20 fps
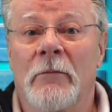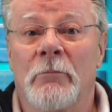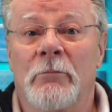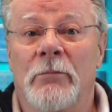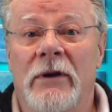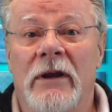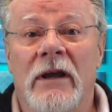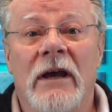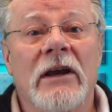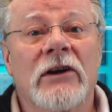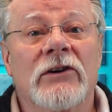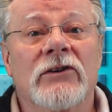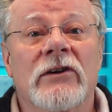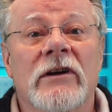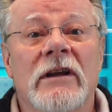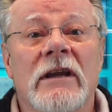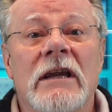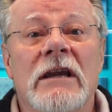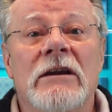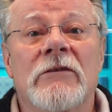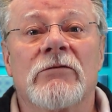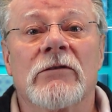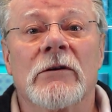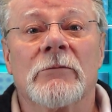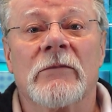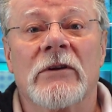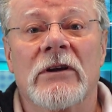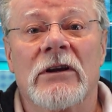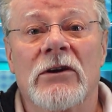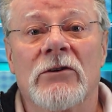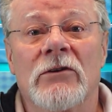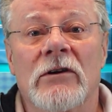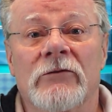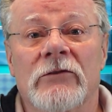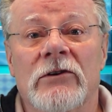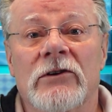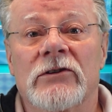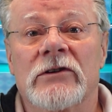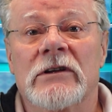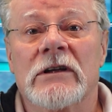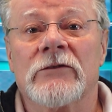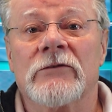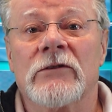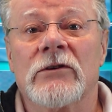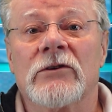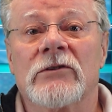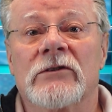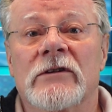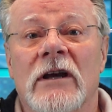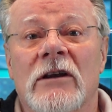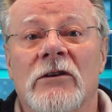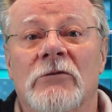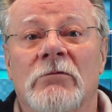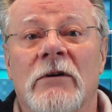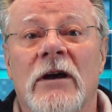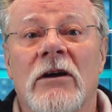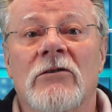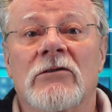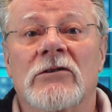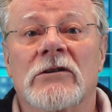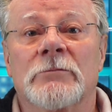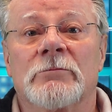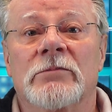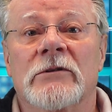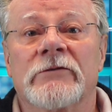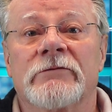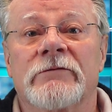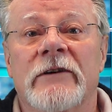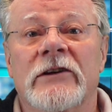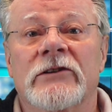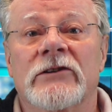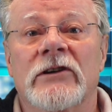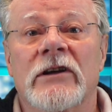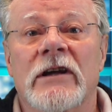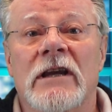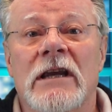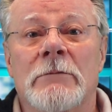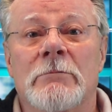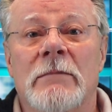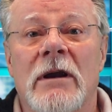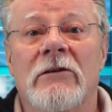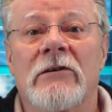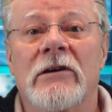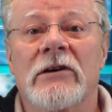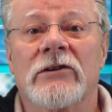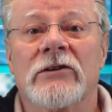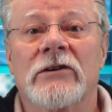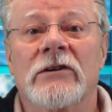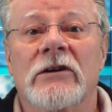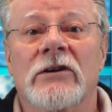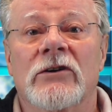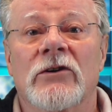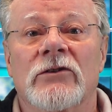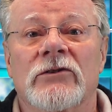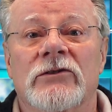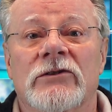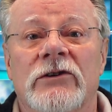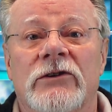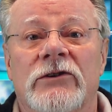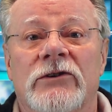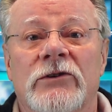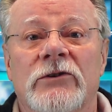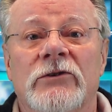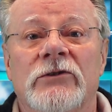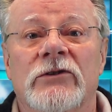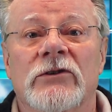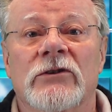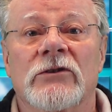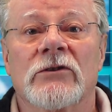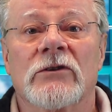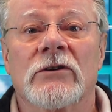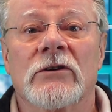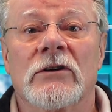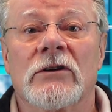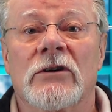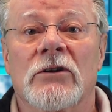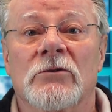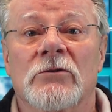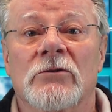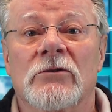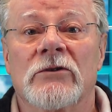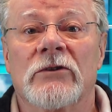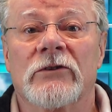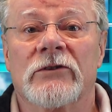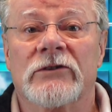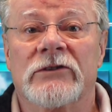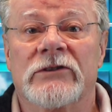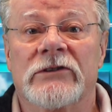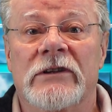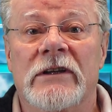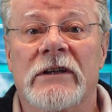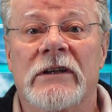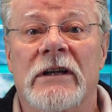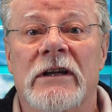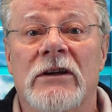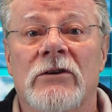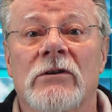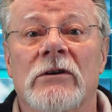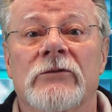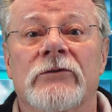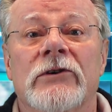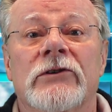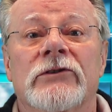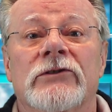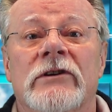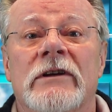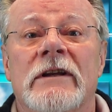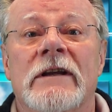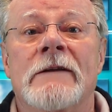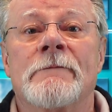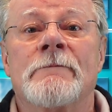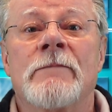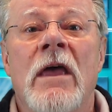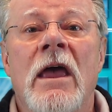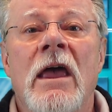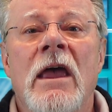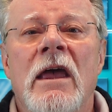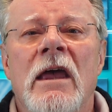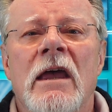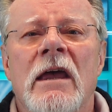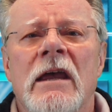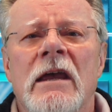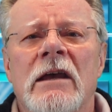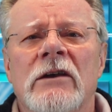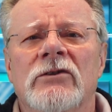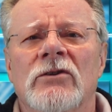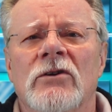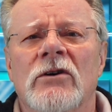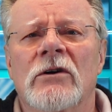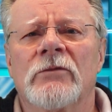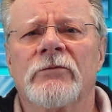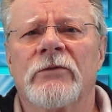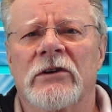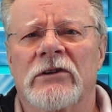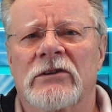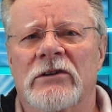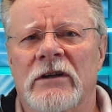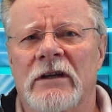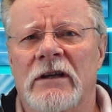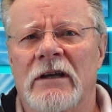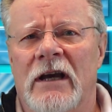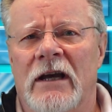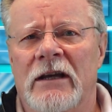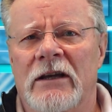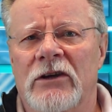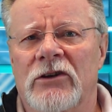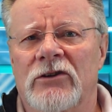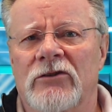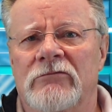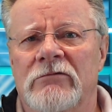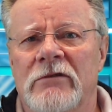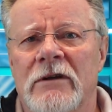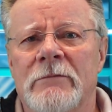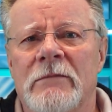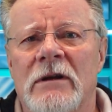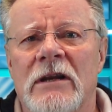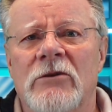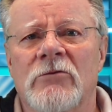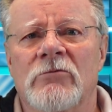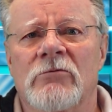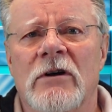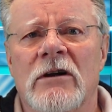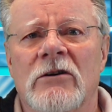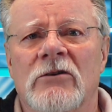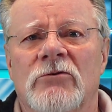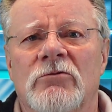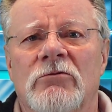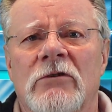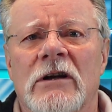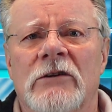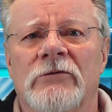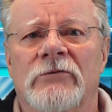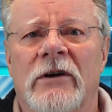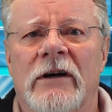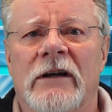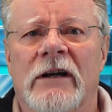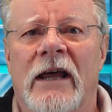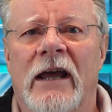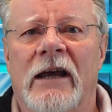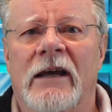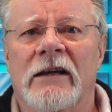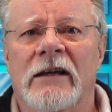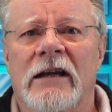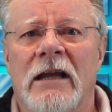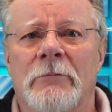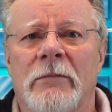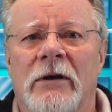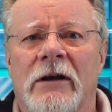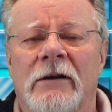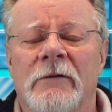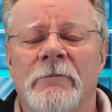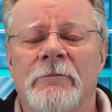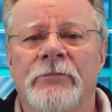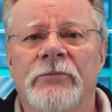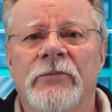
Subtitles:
PhD from the University of New South Wales, Professor Emerita, Constitutional Law, Sydney University, is obviously an extremely well-qualified academic